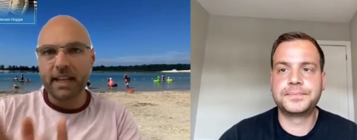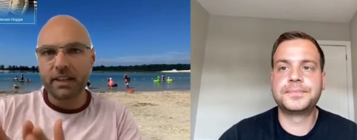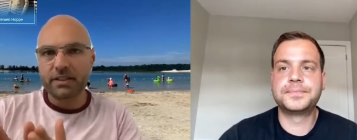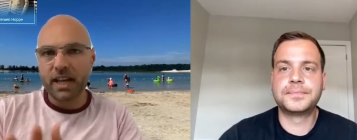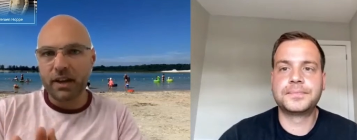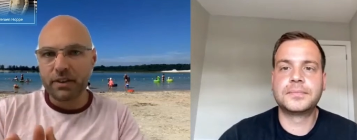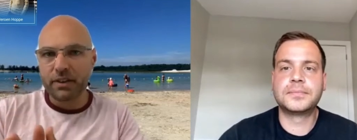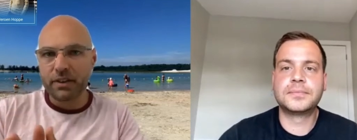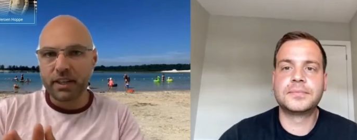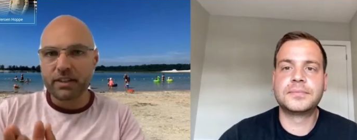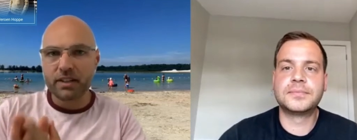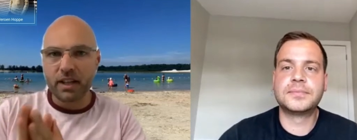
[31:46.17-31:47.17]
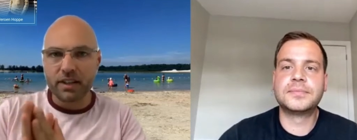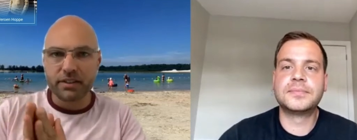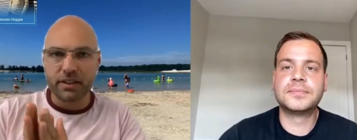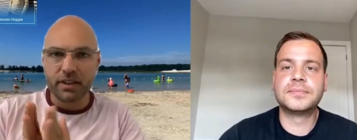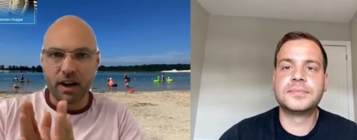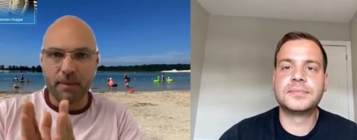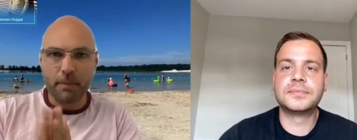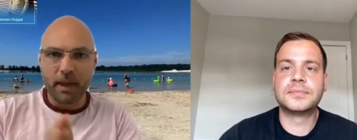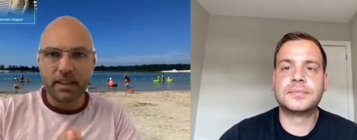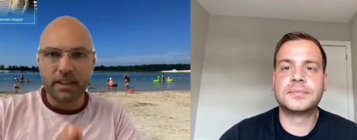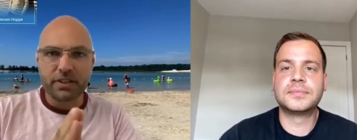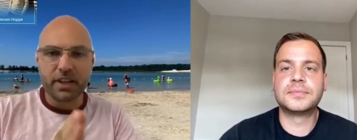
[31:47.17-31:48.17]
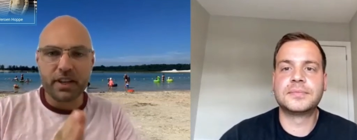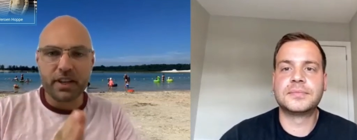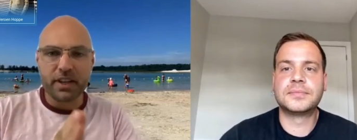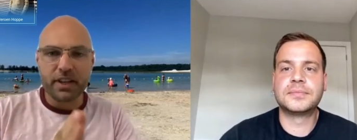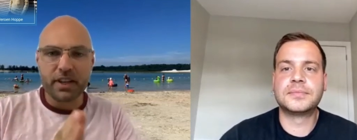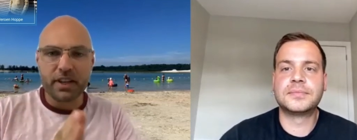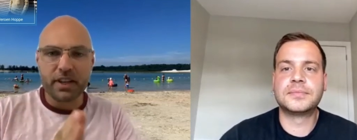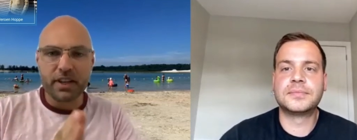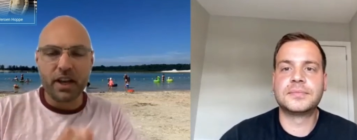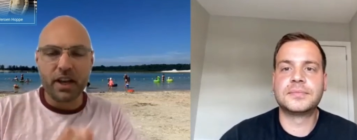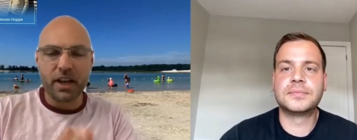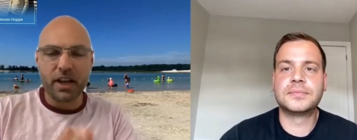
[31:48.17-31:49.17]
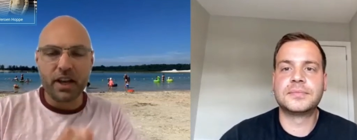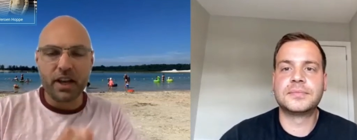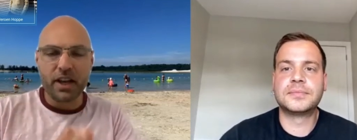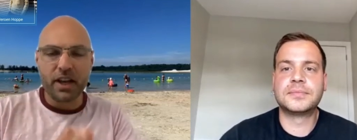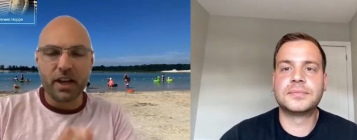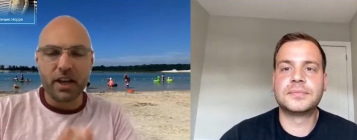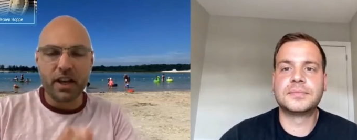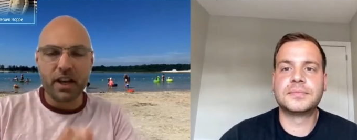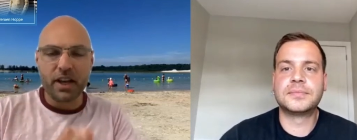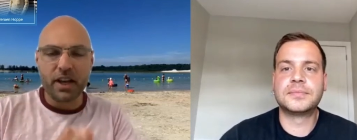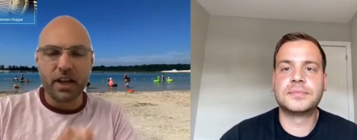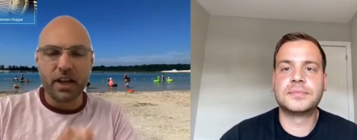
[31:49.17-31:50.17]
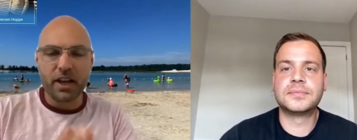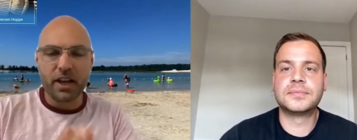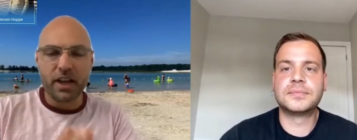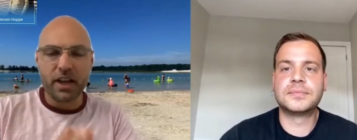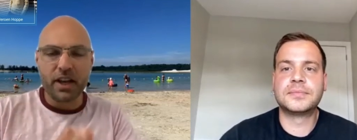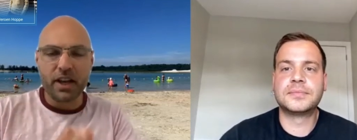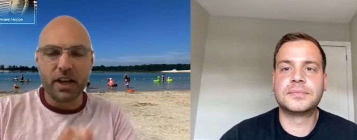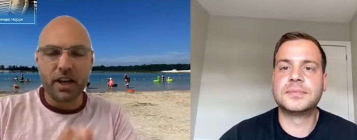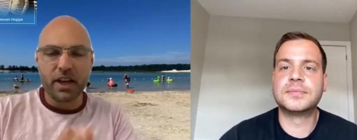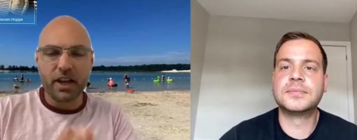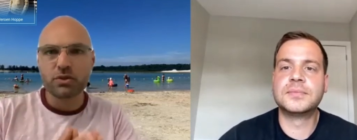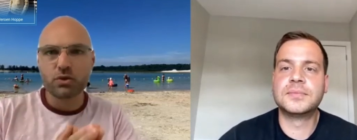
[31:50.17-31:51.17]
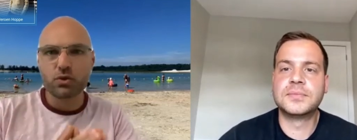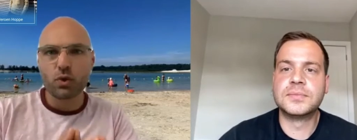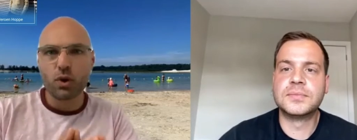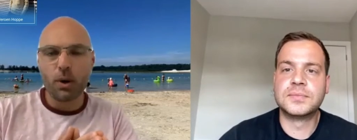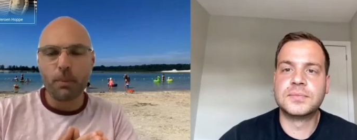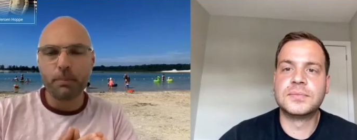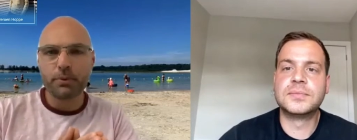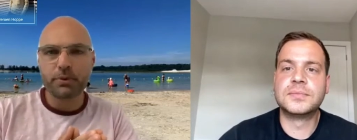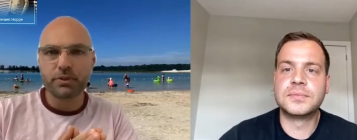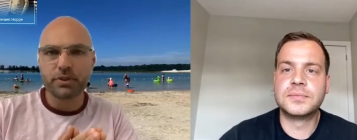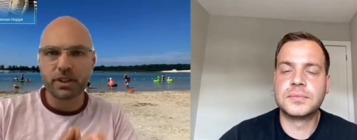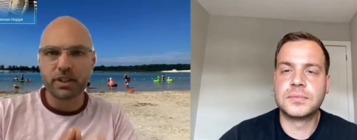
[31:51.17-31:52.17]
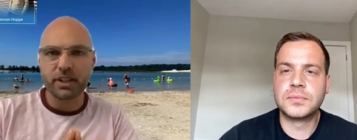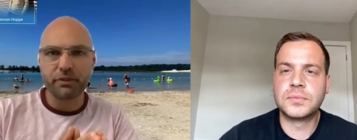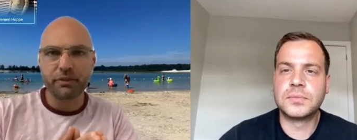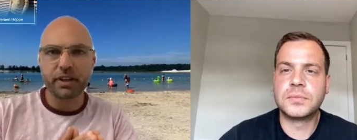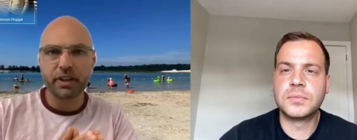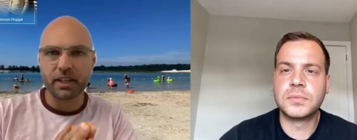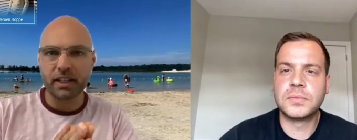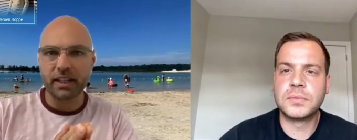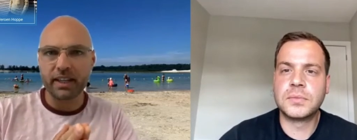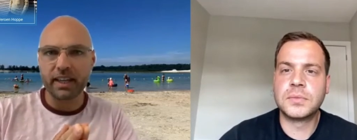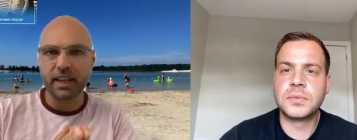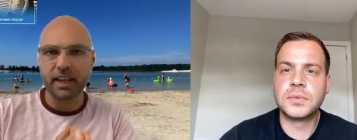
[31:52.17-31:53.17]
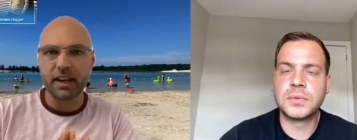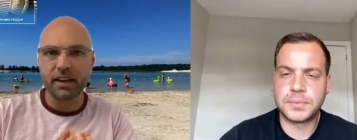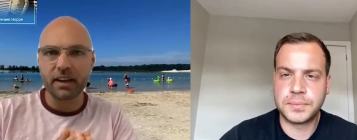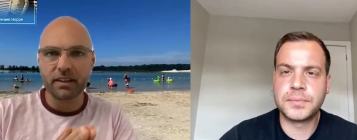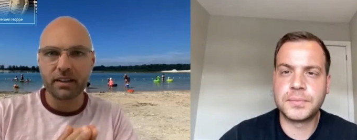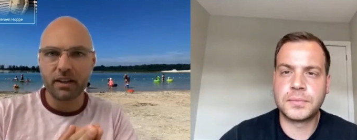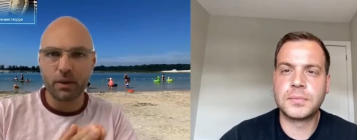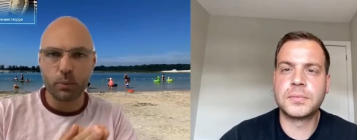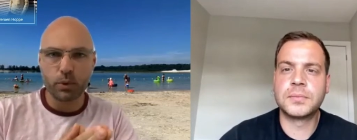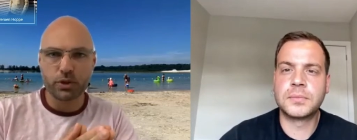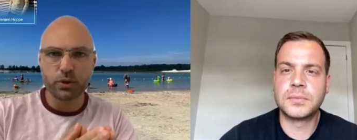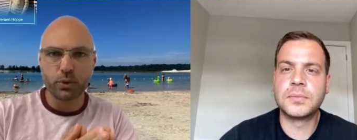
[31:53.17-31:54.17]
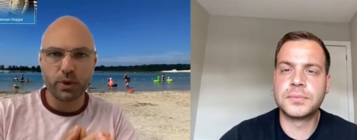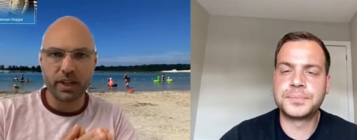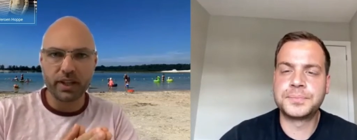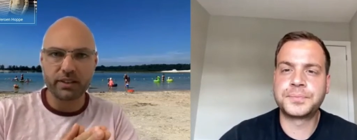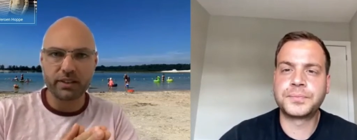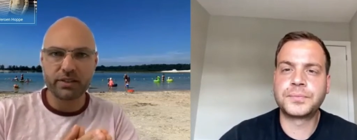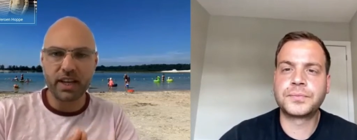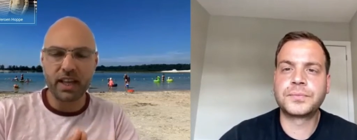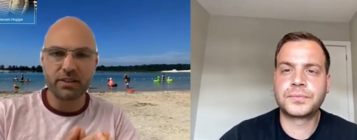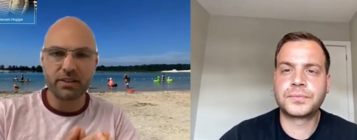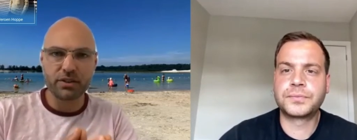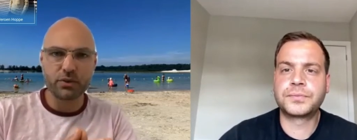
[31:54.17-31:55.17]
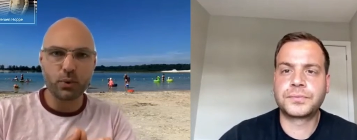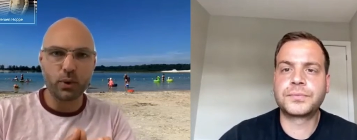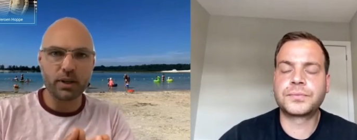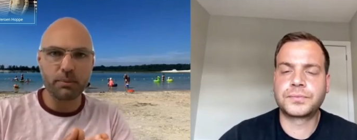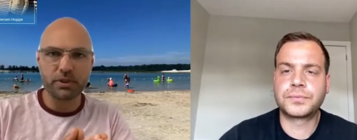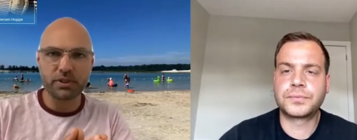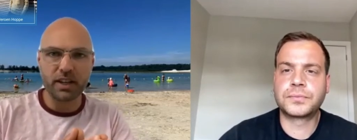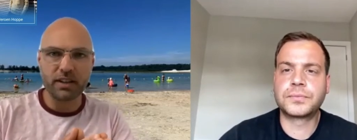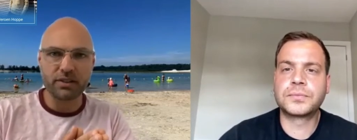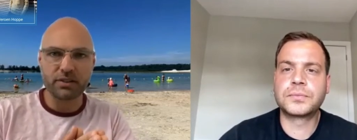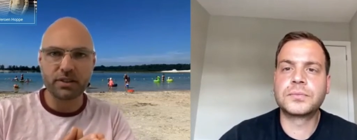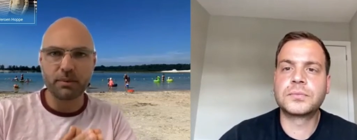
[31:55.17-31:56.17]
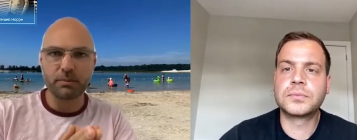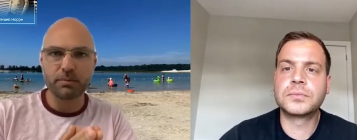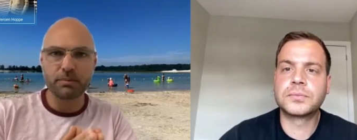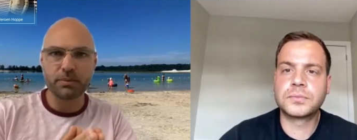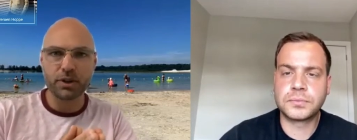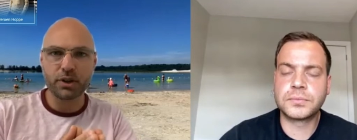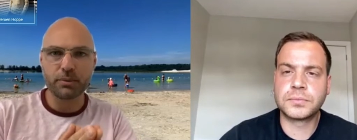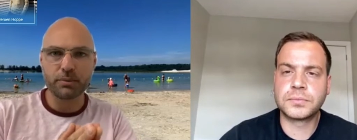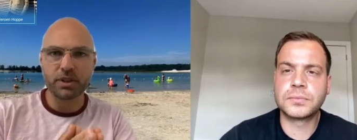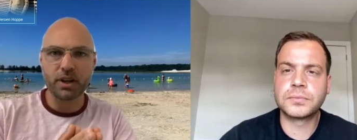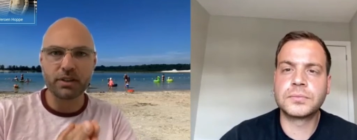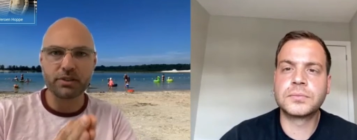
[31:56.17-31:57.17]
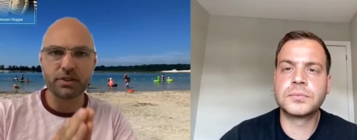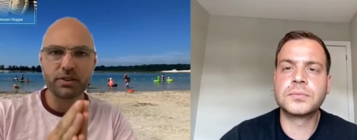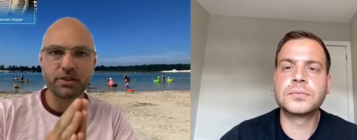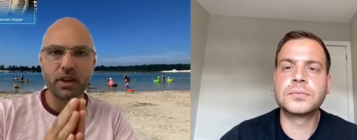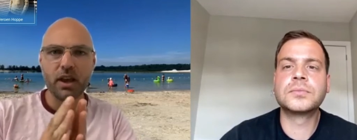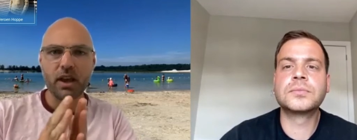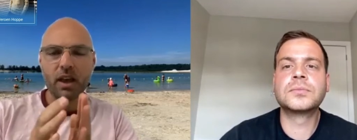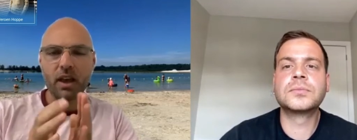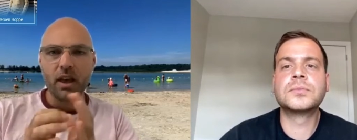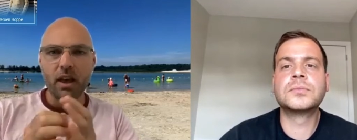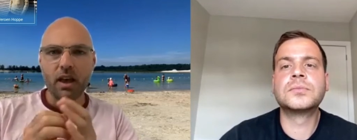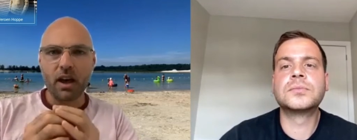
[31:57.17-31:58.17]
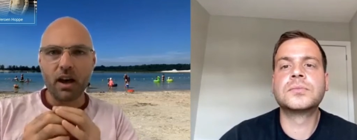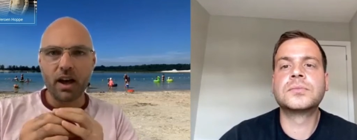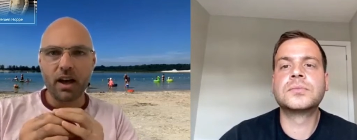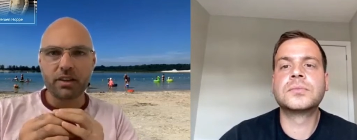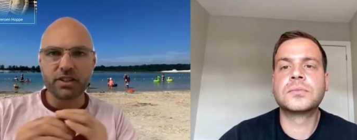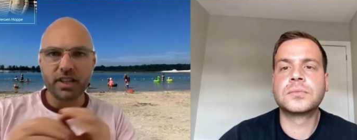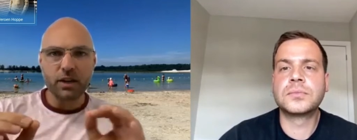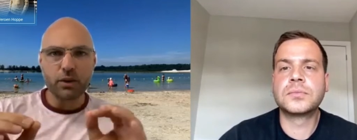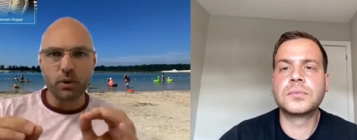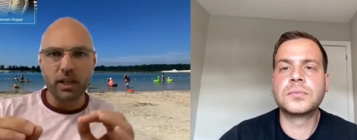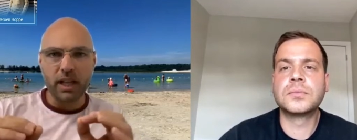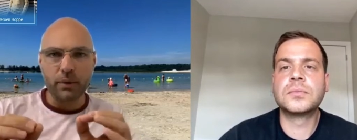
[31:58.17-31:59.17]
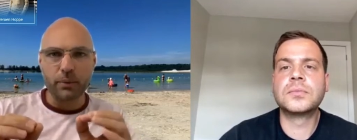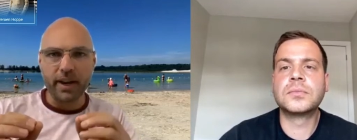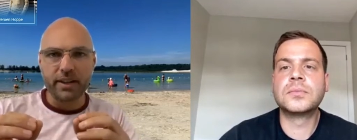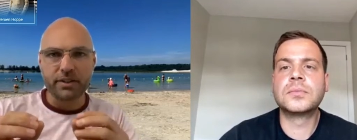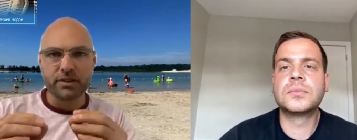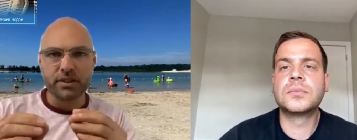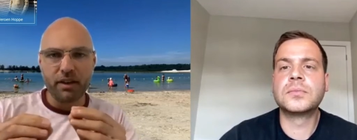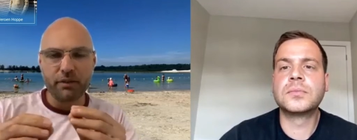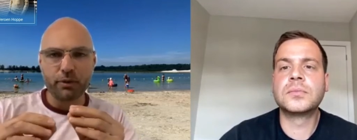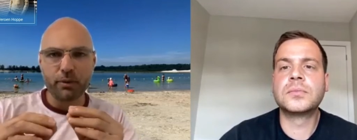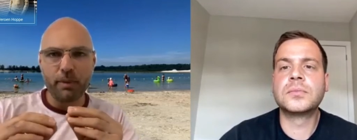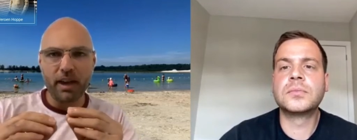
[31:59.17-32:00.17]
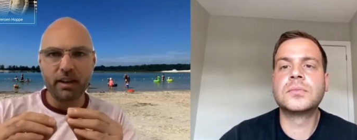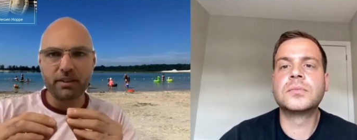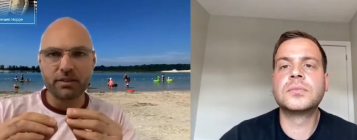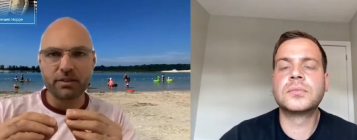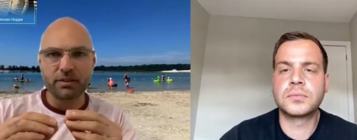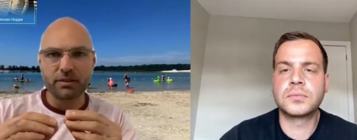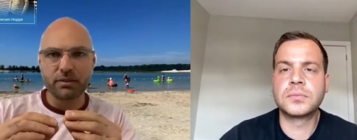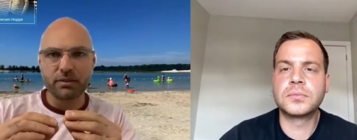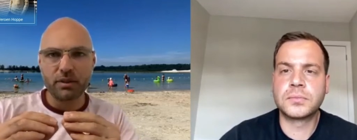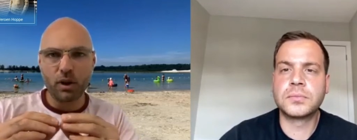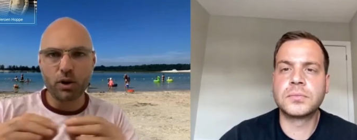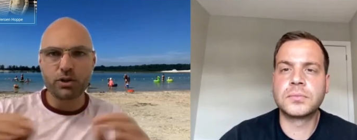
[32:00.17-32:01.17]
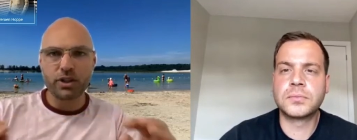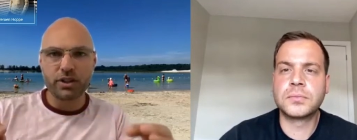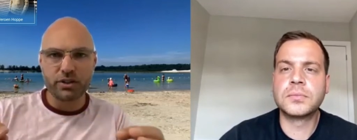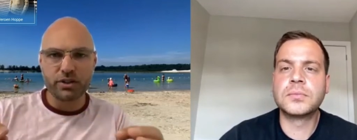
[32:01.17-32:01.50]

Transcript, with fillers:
Speaker 1: southeast London, I'm mainly southwest. I've seen room rents drop significantly here. Uh, we're talking 10 to 20% in some circumstances. Uh, single let rates have remained largely the same.